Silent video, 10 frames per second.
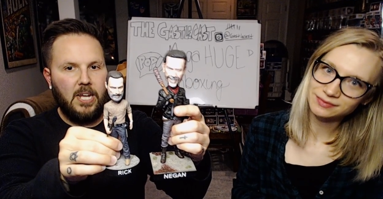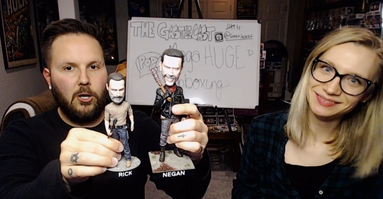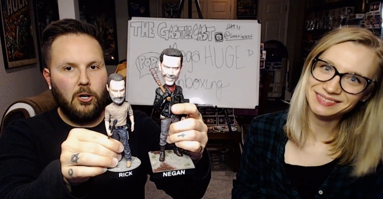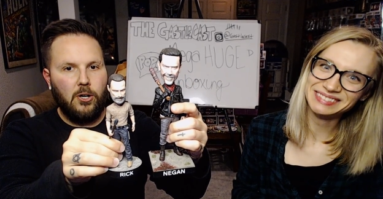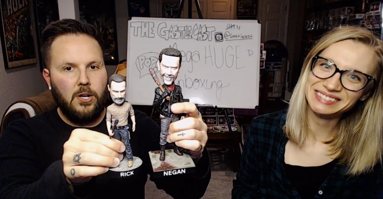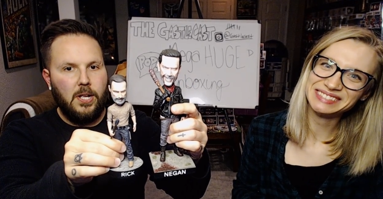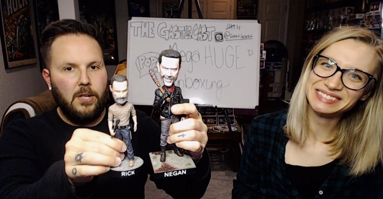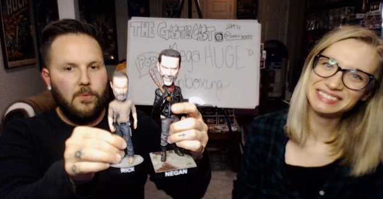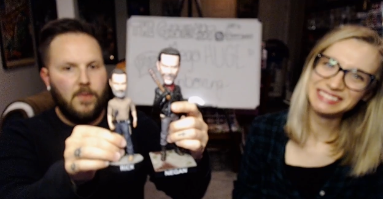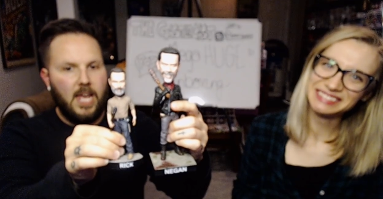Speaker 1: bigger
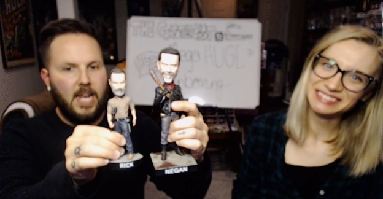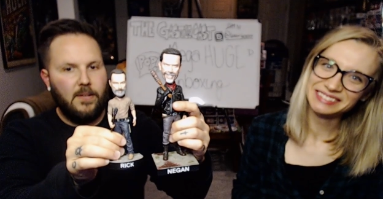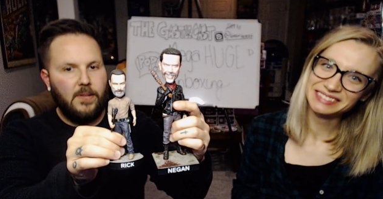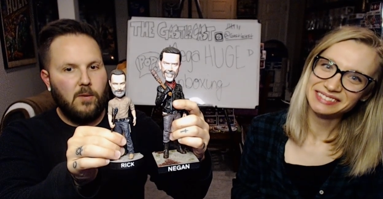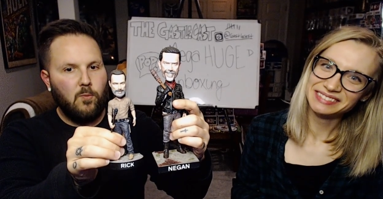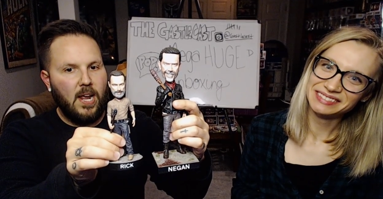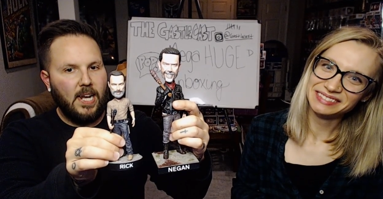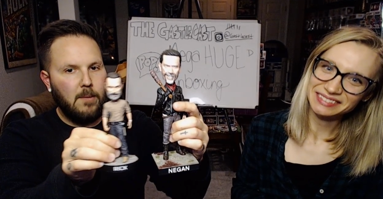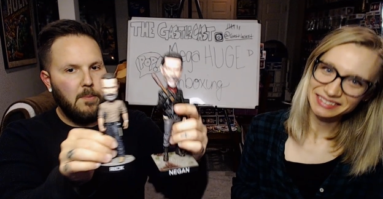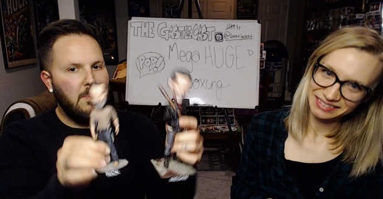than the Rick.
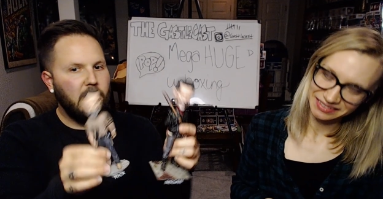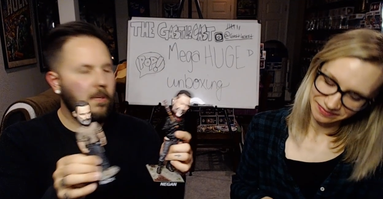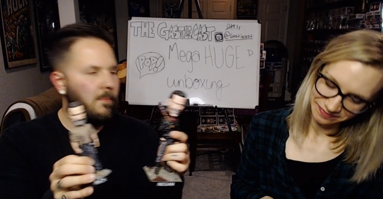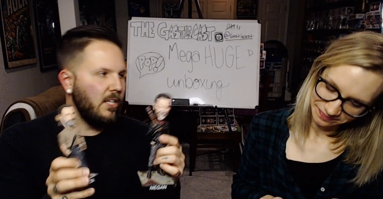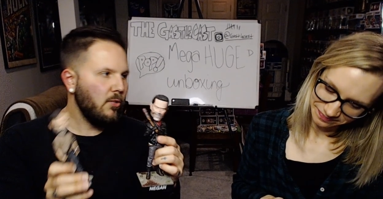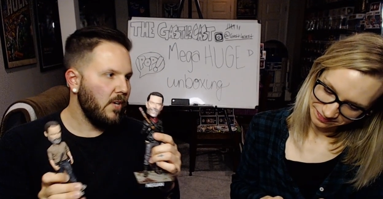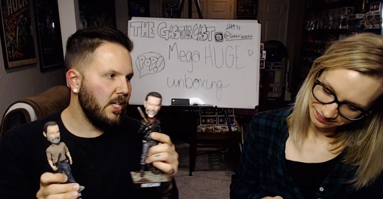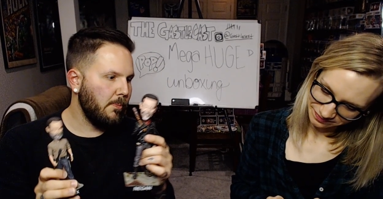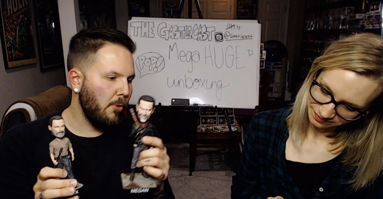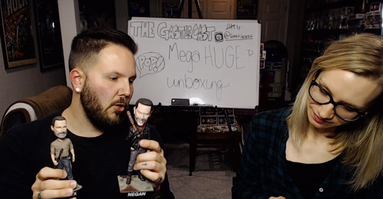And maybe they made the Rick
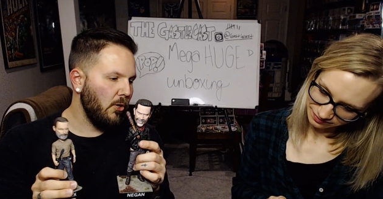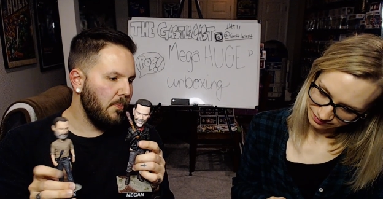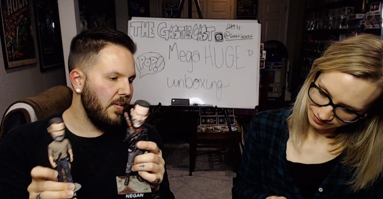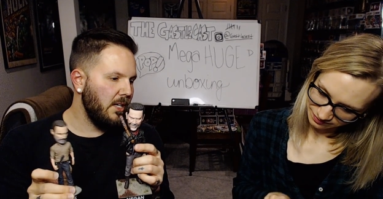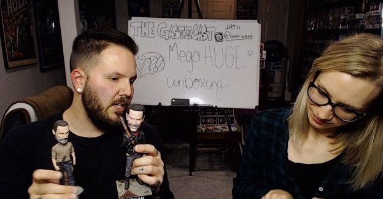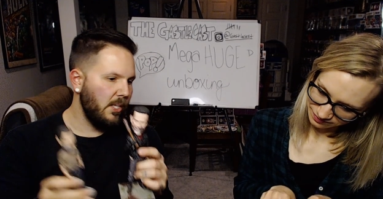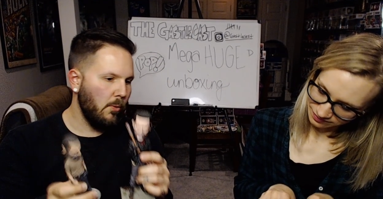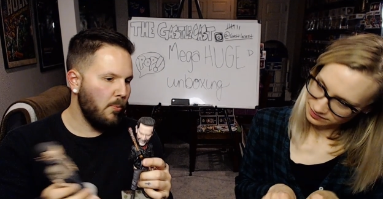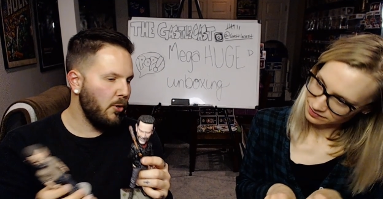smaller because they were